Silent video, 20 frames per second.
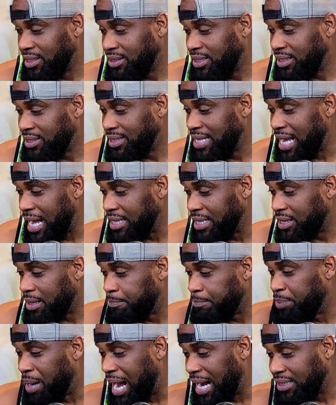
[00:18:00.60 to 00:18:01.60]
is not the
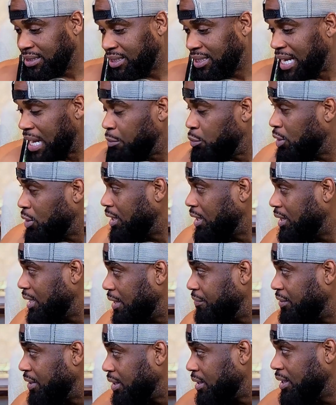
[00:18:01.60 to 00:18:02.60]
box that I want to live
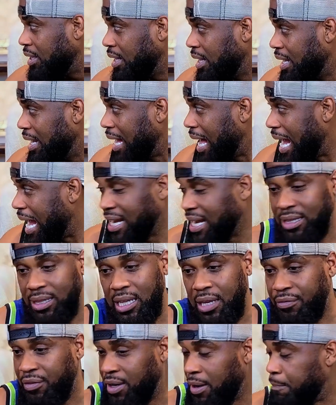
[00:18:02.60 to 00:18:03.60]
in. I can
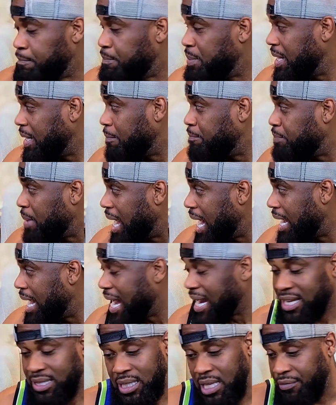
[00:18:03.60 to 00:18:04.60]
live in a bigger box. I
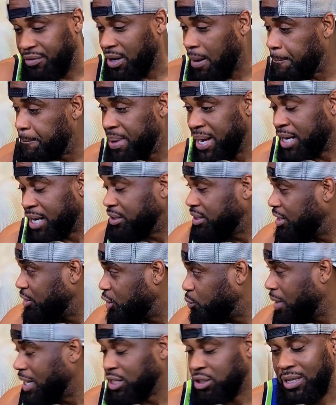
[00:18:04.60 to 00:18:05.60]
can live in a bigger
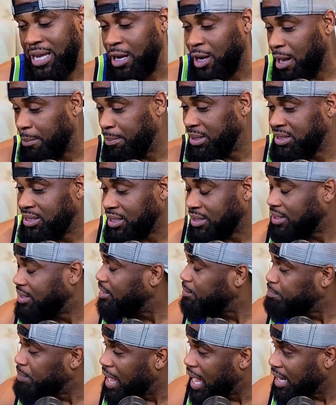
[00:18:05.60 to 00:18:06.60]
situation. I'm gonna be stuck to this
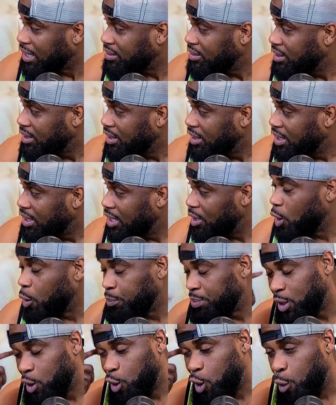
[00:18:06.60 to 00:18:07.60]
box. Right. It
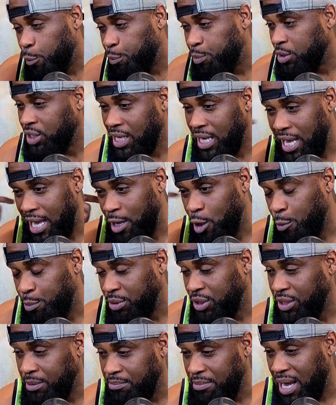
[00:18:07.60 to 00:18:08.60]
opens your head, opens
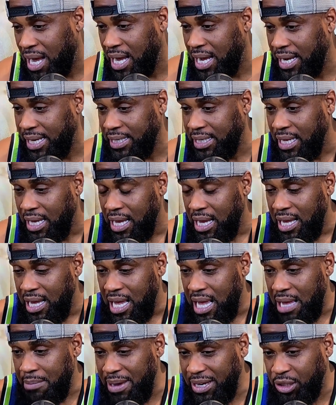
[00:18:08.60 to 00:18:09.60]
your mind,
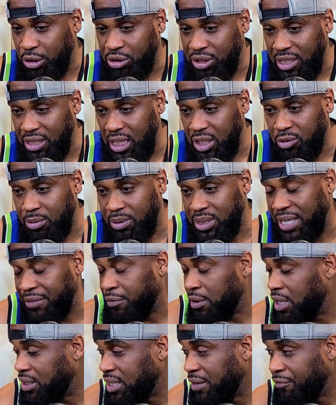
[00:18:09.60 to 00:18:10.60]
and makes you see things from
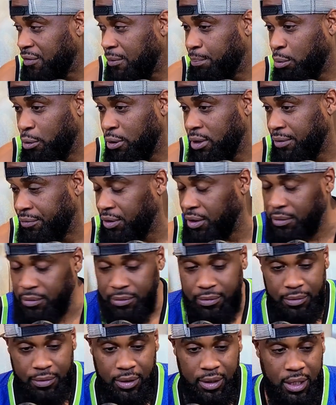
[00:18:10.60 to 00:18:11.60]
a different point of view.
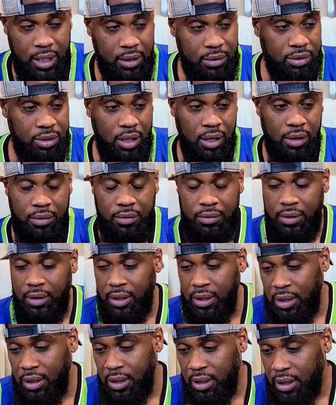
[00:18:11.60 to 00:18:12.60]
So,
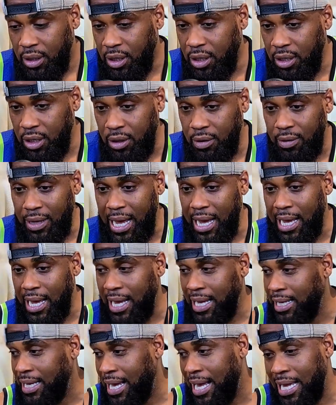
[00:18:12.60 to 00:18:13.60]

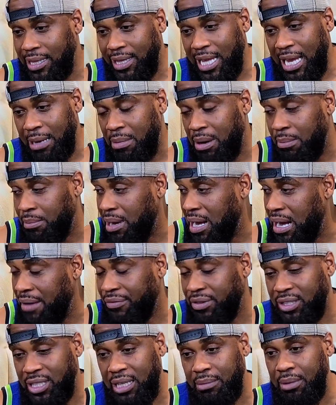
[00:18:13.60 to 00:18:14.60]
I thank my mom for
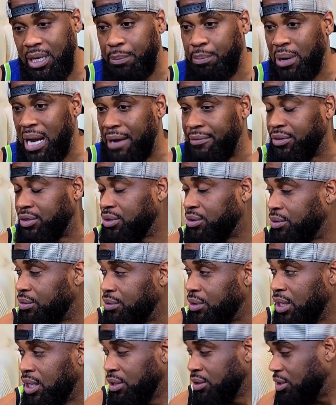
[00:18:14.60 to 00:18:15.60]
sending me to private school.
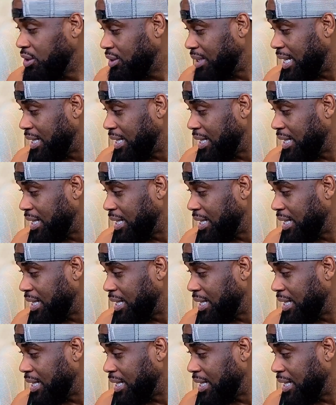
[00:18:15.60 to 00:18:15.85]
Just like